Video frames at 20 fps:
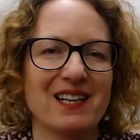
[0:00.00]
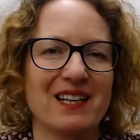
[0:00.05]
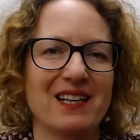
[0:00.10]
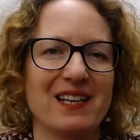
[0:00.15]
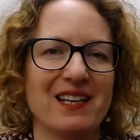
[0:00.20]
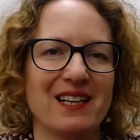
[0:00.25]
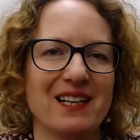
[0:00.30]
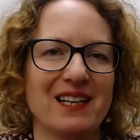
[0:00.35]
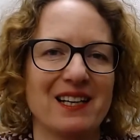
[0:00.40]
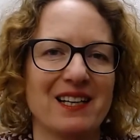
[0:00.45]

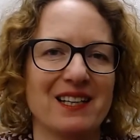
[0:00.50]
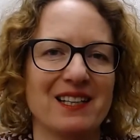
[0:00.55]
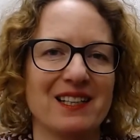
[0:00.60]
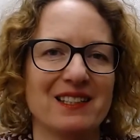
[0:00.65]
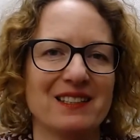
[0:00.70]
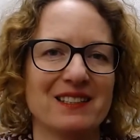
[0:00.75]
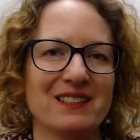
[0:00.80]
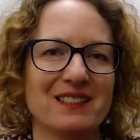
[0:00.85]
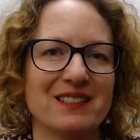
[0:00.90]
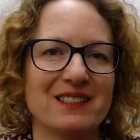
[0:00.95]

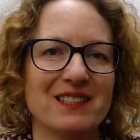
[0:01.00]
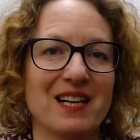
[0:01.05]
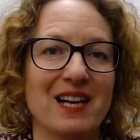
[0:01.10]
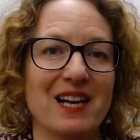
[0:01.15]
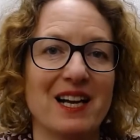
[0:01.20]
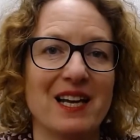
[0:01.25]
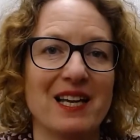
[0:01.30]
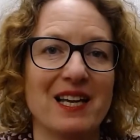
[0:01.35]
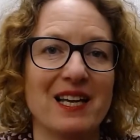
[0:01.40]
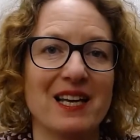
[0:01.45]
and
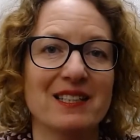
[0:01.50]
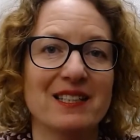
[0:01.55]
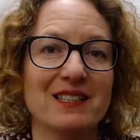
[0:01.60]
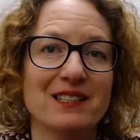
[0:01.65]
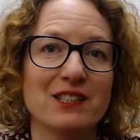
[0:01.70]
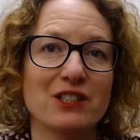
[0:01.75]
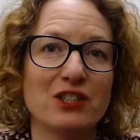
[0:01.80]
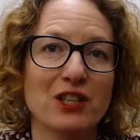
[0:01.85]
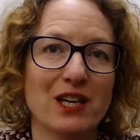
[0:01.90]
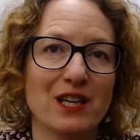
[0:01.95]
I had the
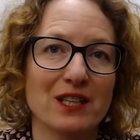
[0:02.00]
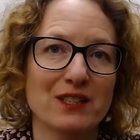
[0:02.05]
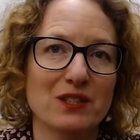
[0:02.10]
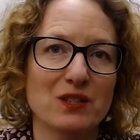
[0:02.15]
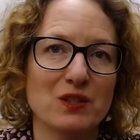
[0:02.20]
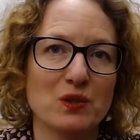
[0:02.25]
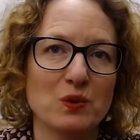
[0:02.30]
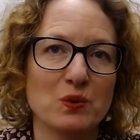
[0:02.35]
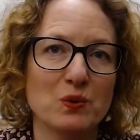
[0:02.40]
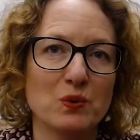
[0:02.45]
chance
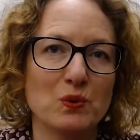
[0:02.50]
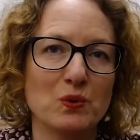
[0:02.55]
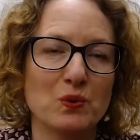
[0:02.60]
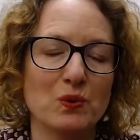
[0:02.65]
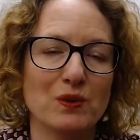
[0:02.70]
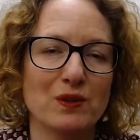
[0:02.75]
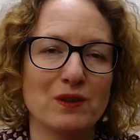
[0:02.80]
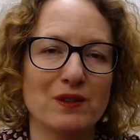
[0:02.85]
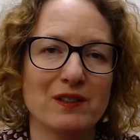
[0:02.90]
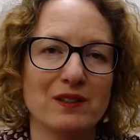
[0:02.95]

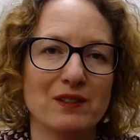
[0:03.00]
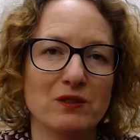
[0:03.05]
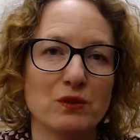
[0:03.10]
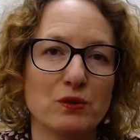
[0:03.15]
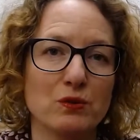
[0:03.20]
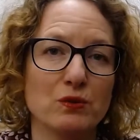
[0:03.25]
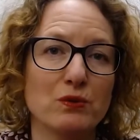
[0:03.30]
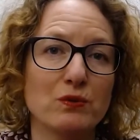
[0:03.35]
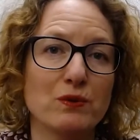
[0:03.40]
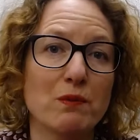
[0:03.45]
to
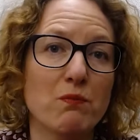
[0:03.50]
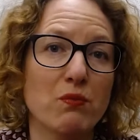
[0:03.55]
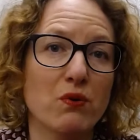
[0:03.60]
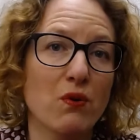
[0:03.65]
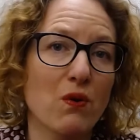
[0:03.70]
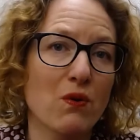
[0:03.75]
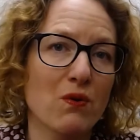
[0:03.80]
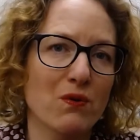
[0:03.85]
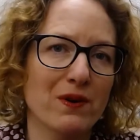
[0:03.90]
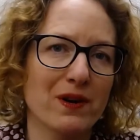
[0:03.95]
do a
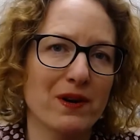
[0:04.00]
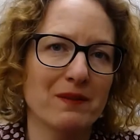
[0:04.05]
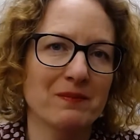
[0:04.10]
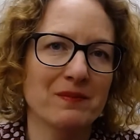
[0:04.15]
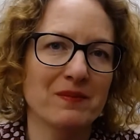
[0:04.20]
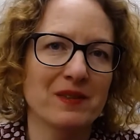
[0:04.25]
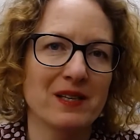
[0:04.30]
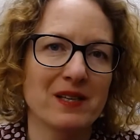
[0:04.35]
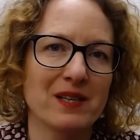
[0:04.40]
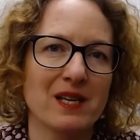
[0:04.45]
program